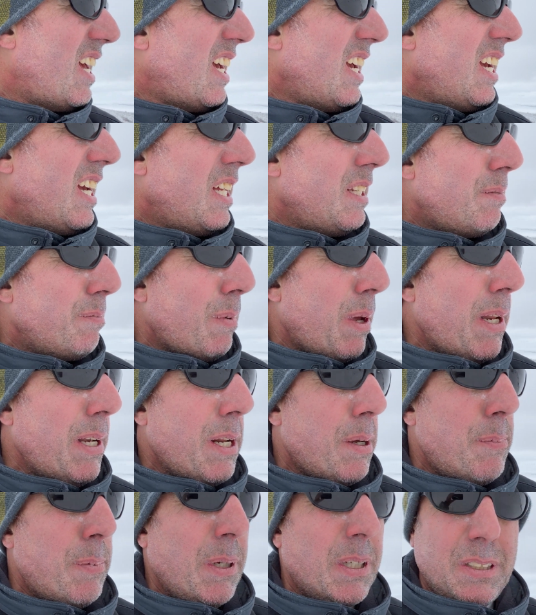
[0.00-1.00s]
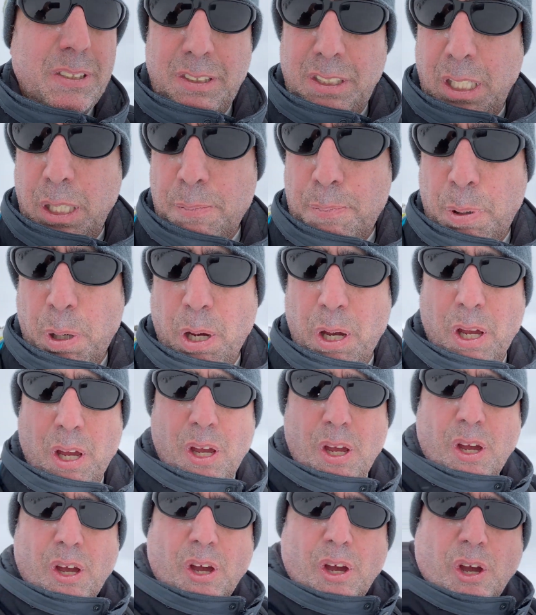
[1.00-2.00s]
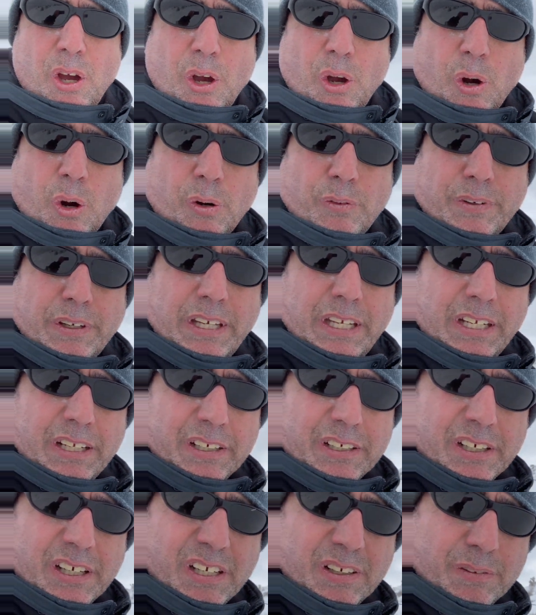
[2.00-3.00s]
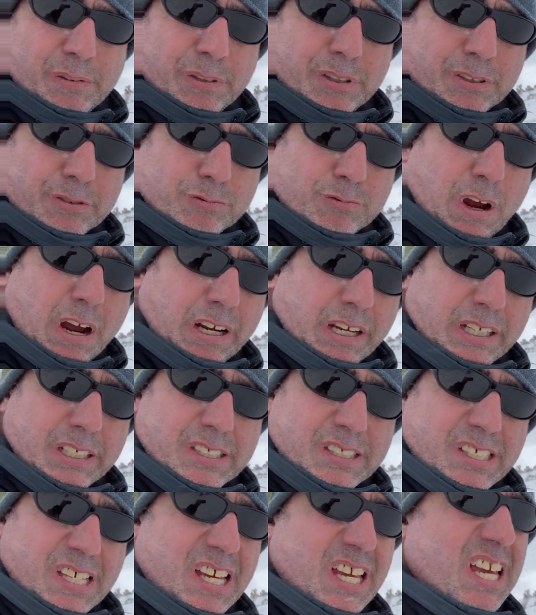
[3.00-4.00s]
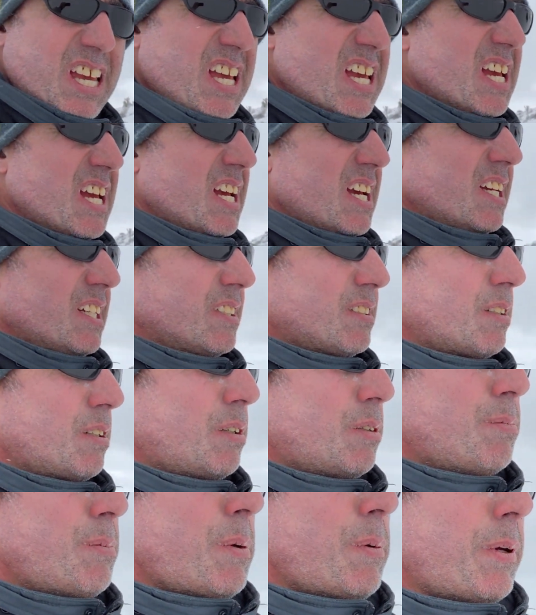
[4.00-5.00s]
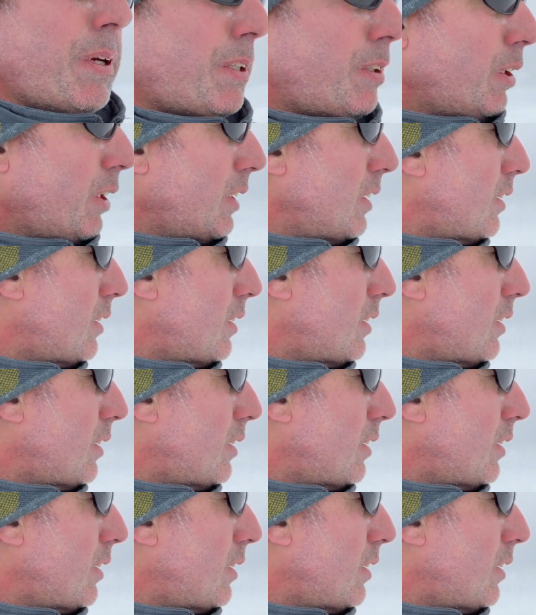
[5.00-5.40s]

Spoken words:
It may not be as deep over here where this rock is, so maybe I took it